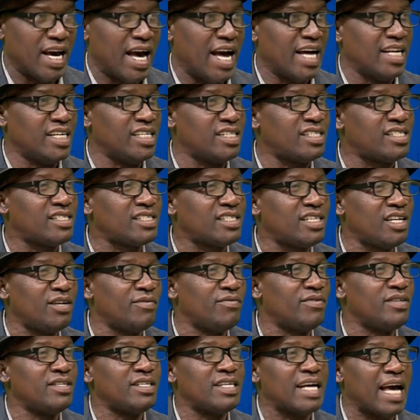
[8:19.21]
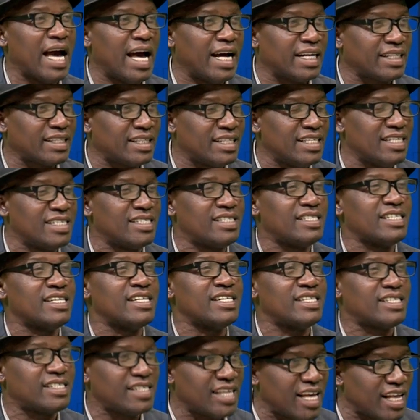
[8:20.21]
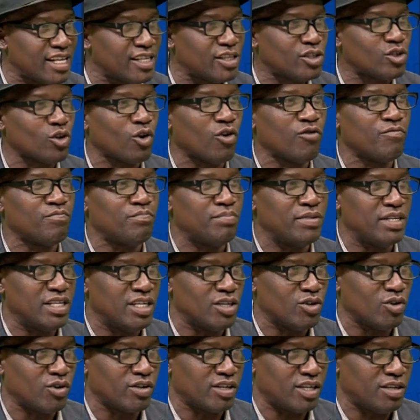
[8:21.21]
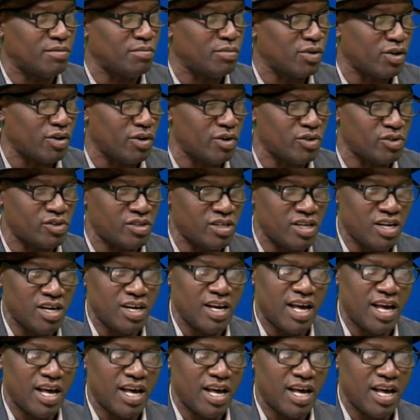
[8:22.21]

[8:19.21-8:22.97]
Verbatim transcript: And it's giving the athletes a sense of belonging, because